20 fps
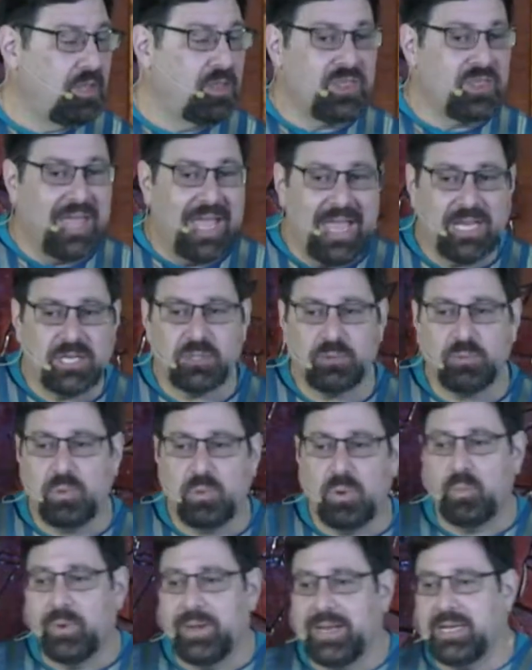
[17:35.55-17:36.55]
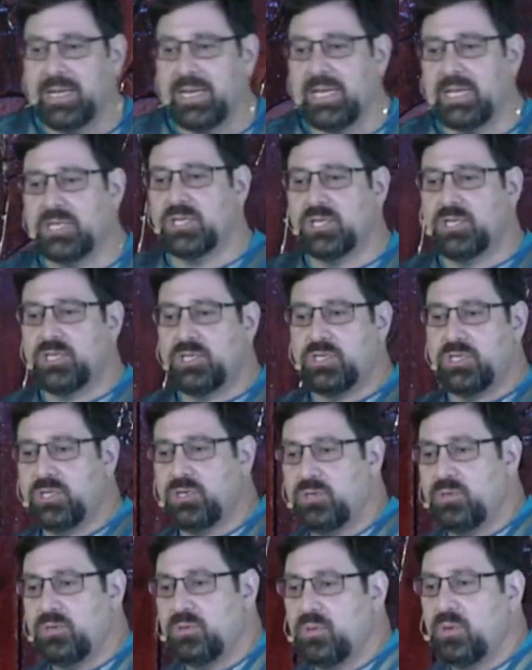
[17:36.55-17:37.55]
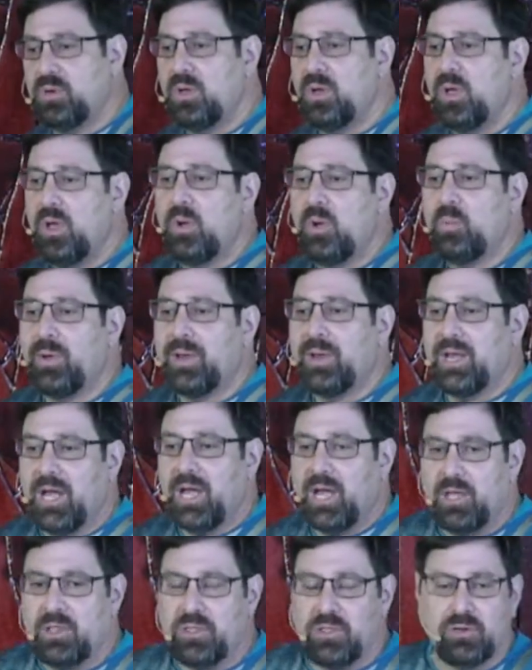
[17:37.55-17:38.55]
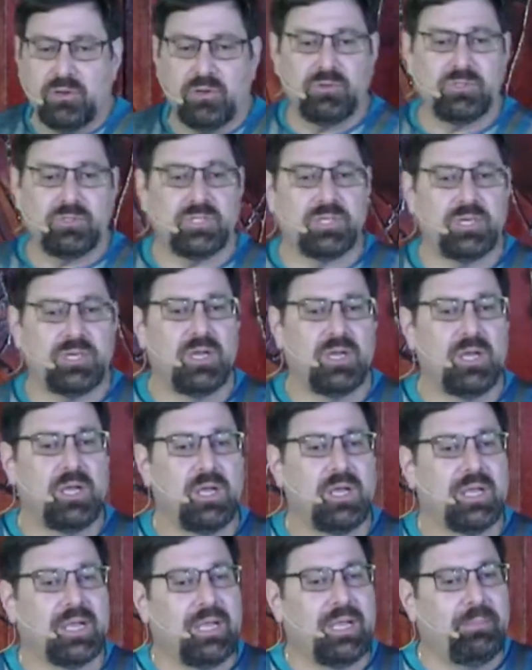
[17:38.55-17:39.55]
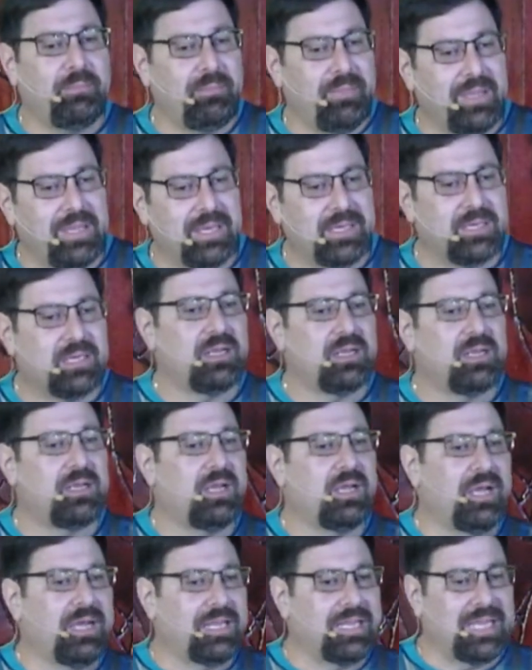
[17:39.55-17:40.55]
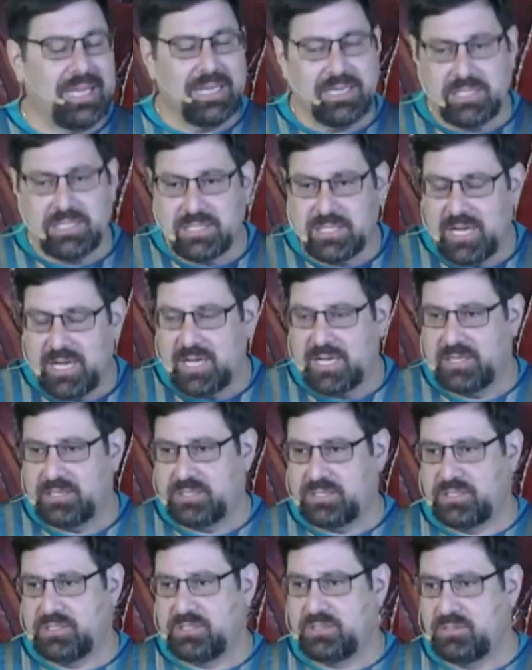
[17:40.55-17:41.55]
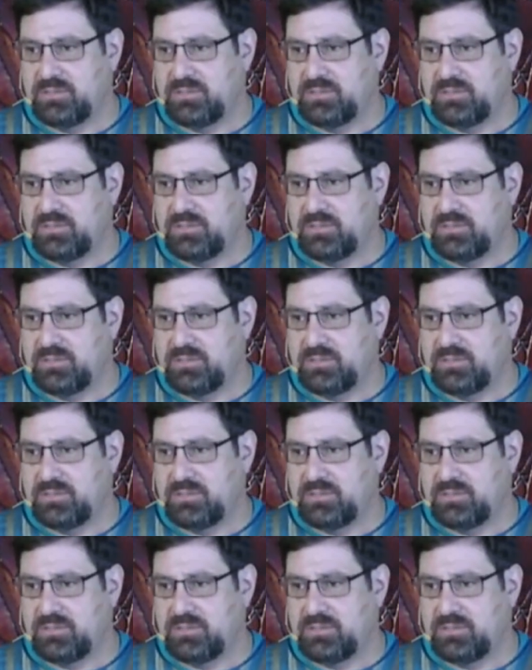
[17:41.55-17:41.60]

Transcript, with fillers: That's what we need to do when others commit against us.